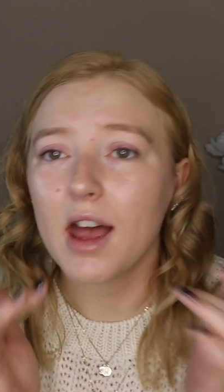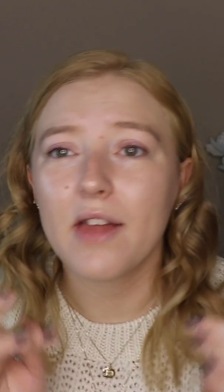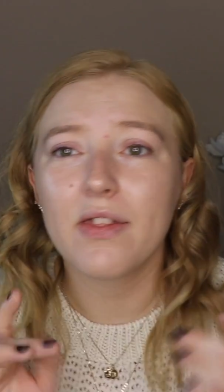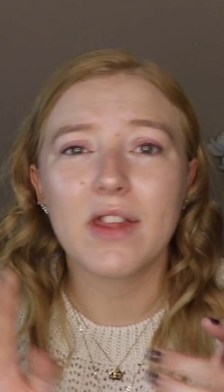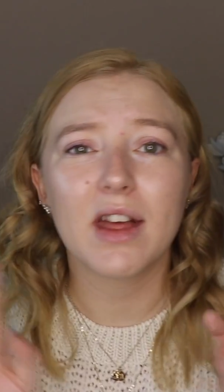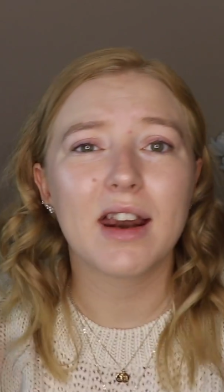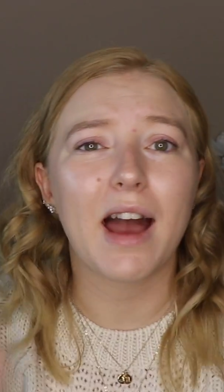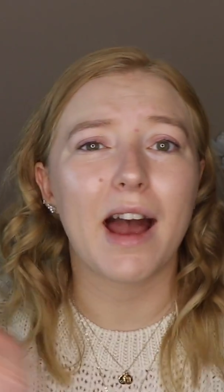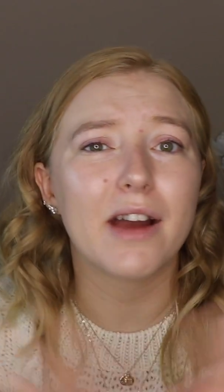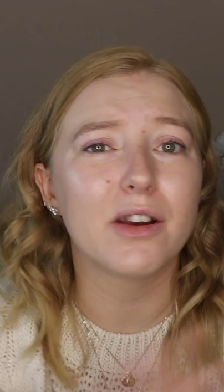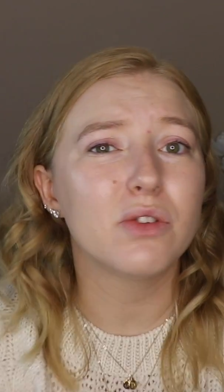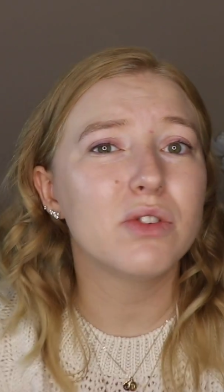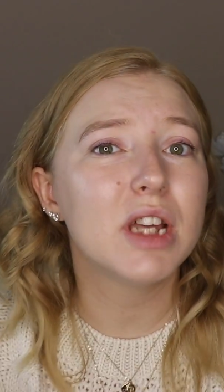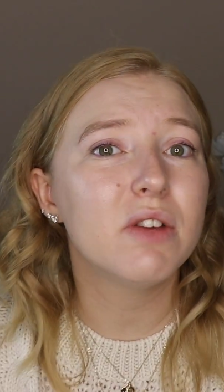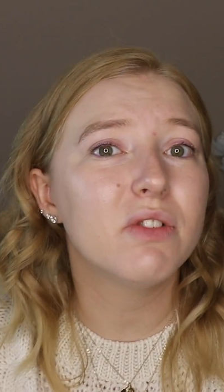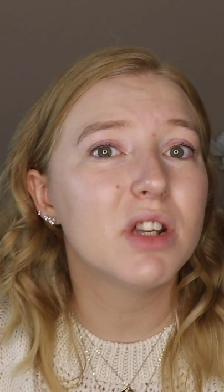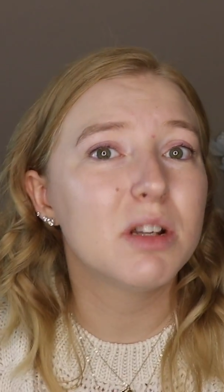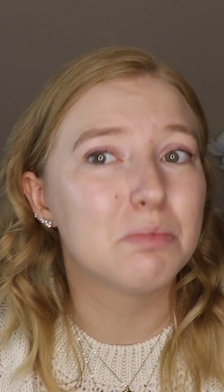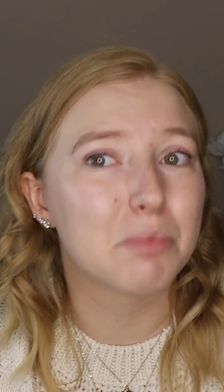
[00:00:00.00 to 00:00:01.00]
And then I don't
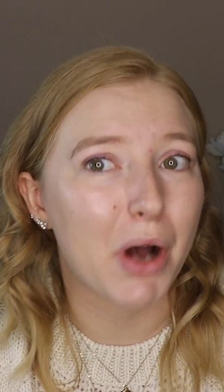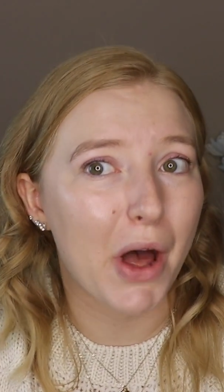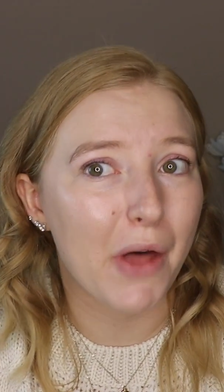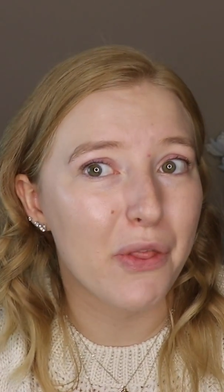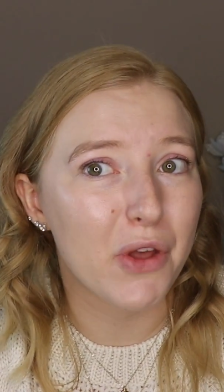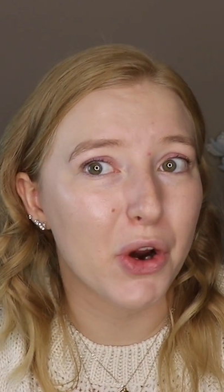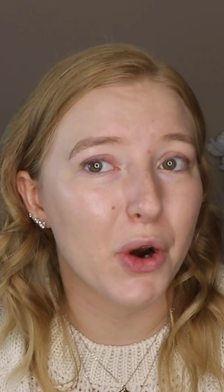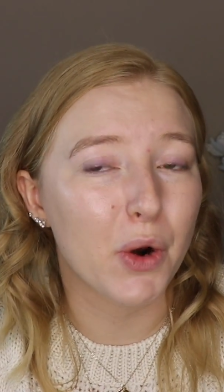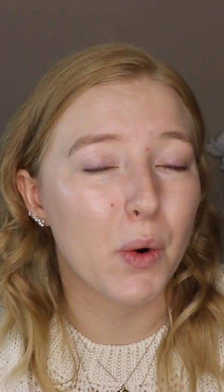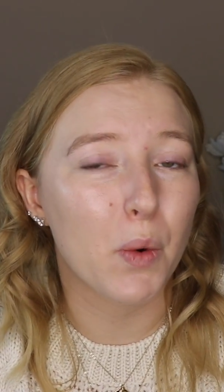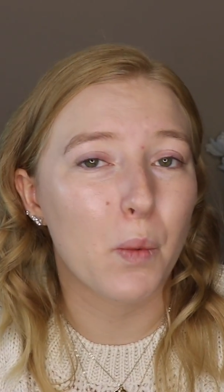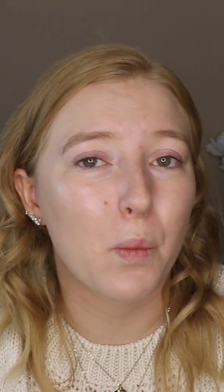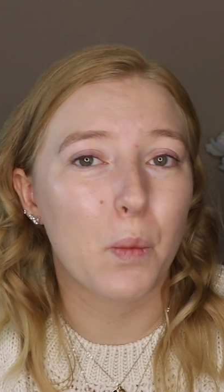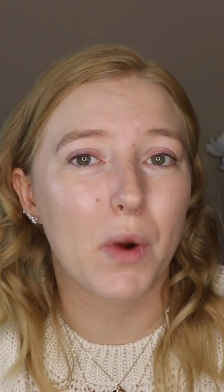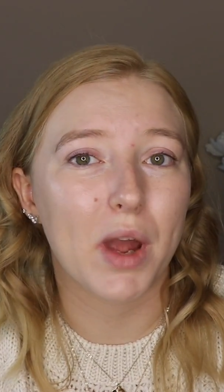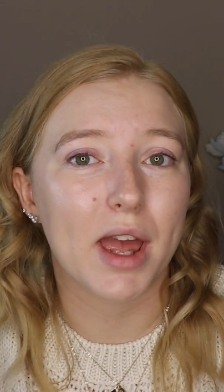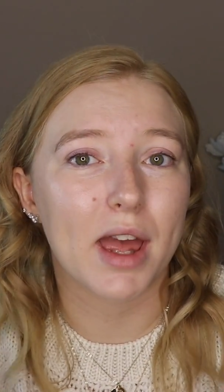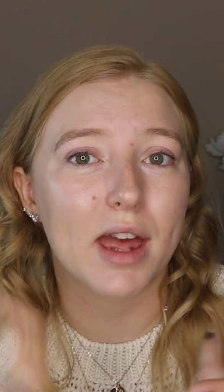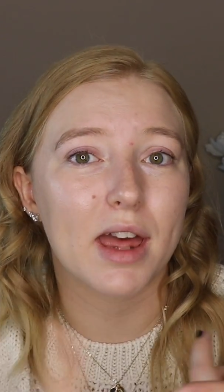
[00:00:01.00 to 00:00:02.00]
even bother
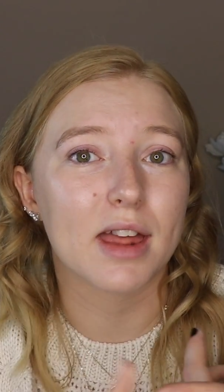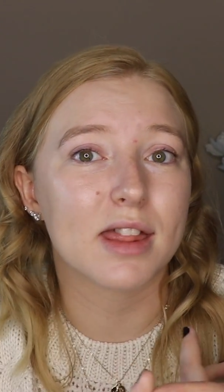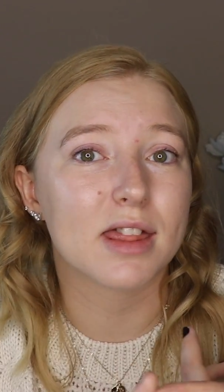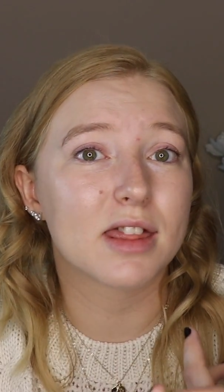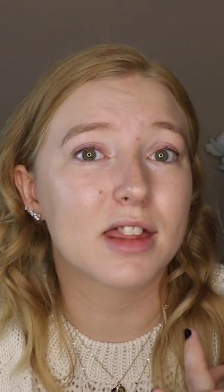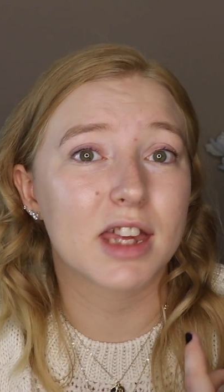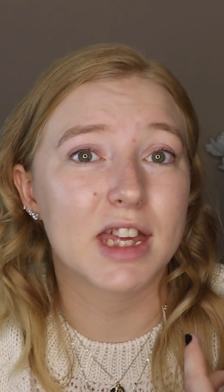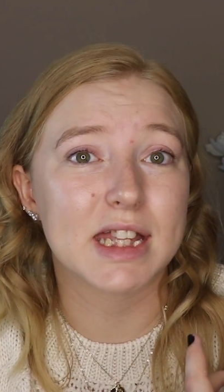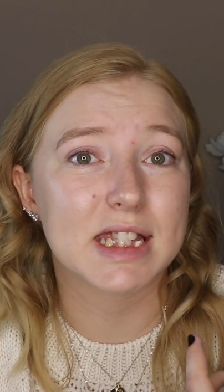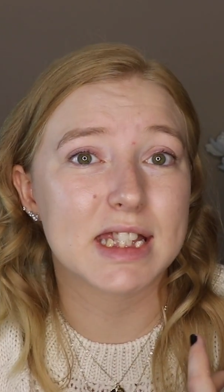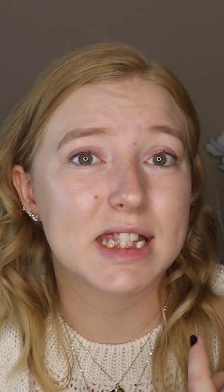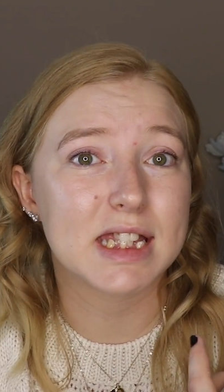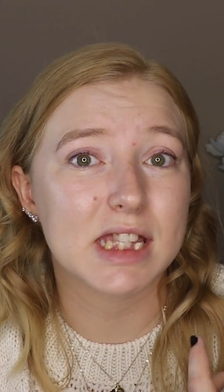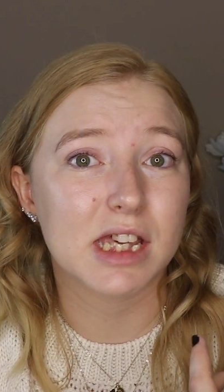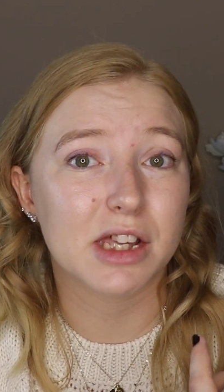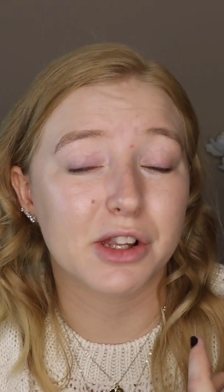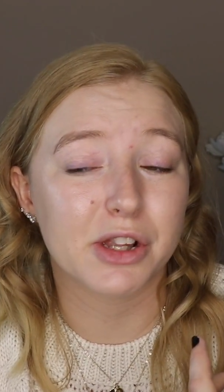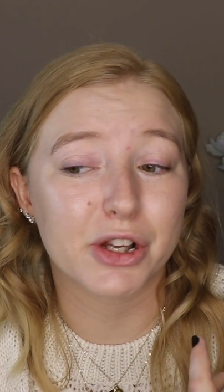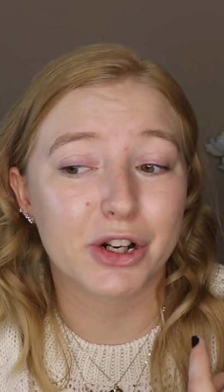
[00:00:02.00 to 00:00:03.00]
with
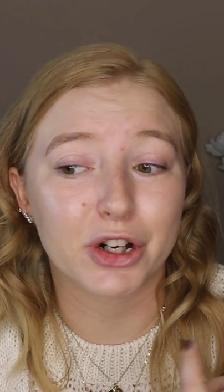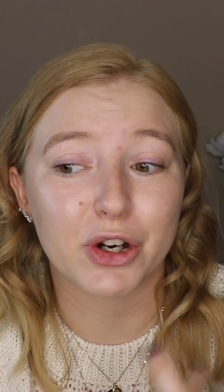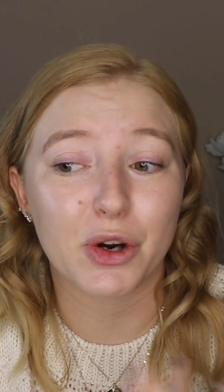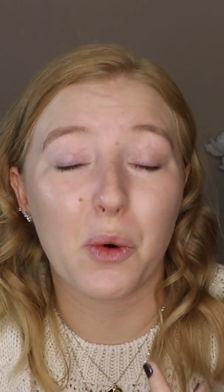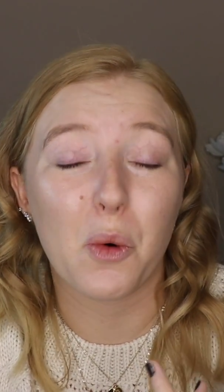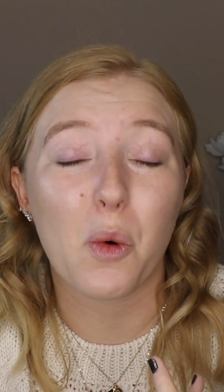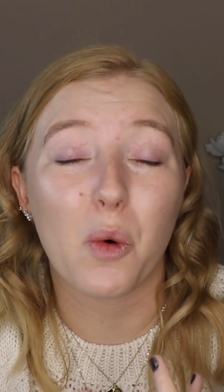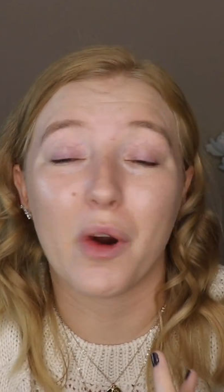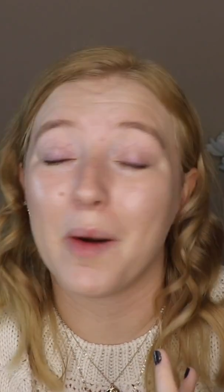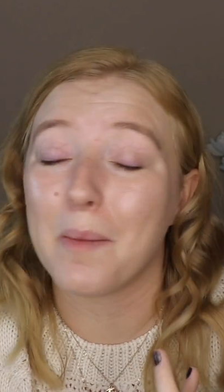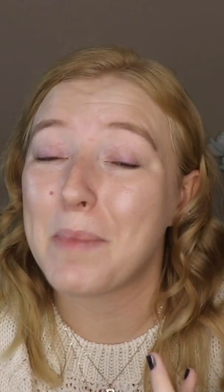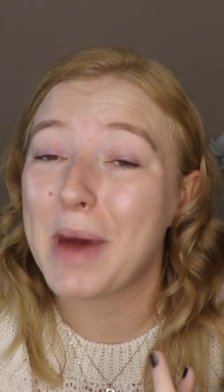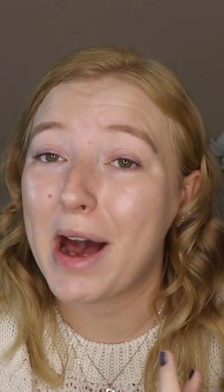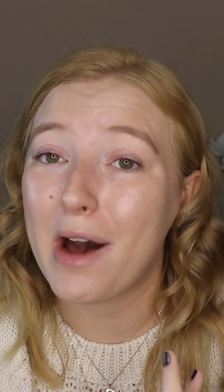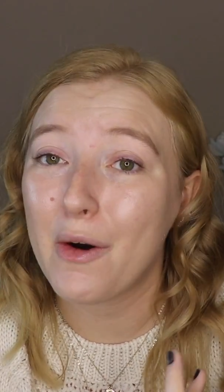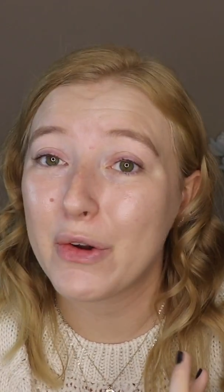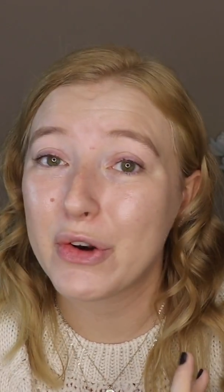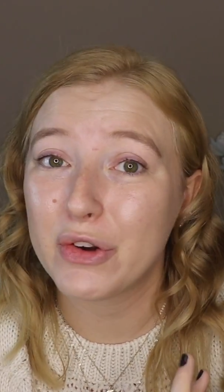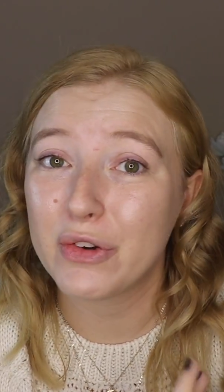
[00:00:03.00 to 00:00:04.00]
concealer or
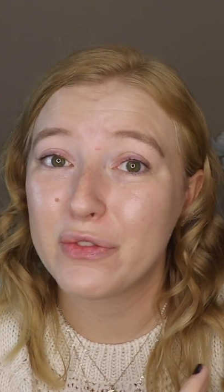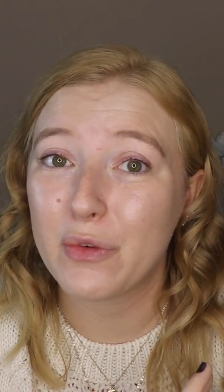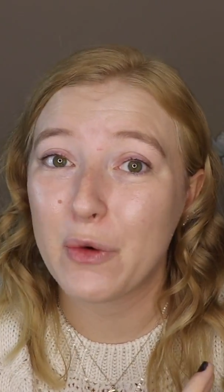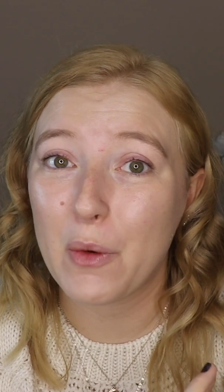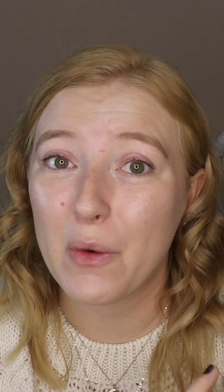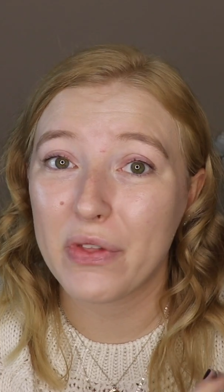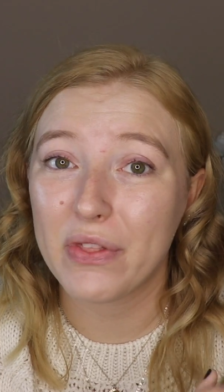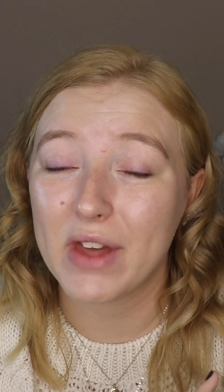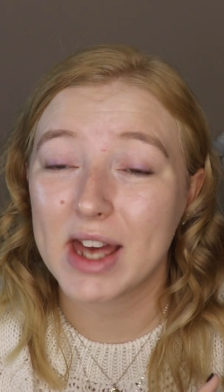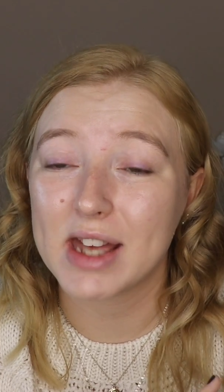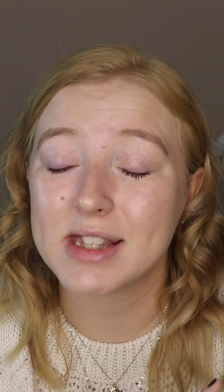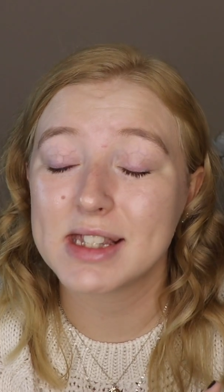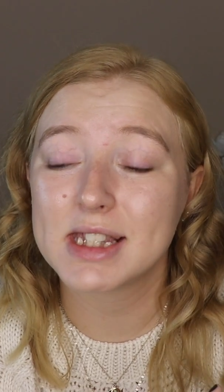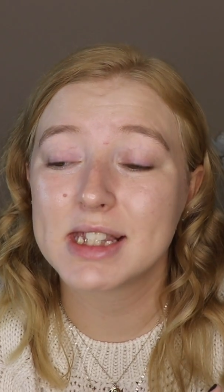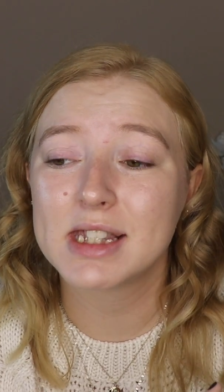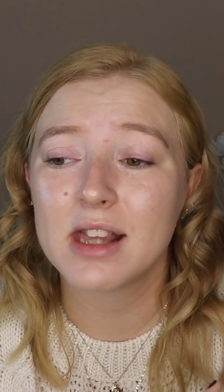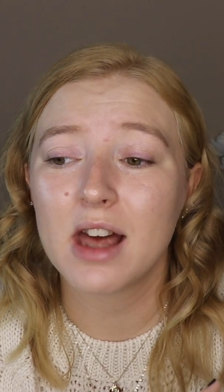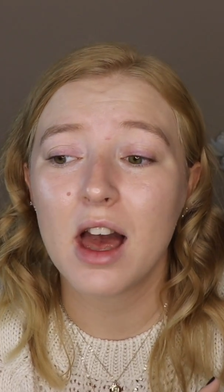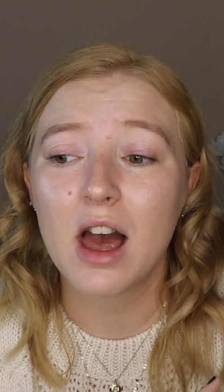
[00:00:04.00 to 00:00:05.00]
powder for
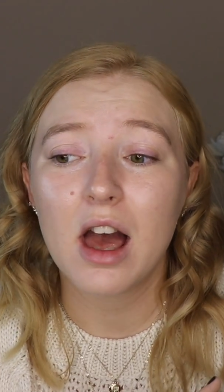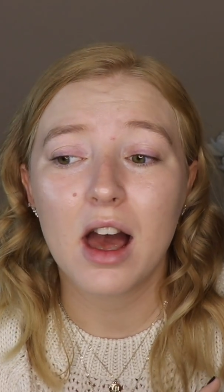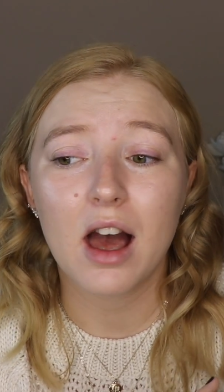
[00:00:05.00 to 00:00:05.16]
this.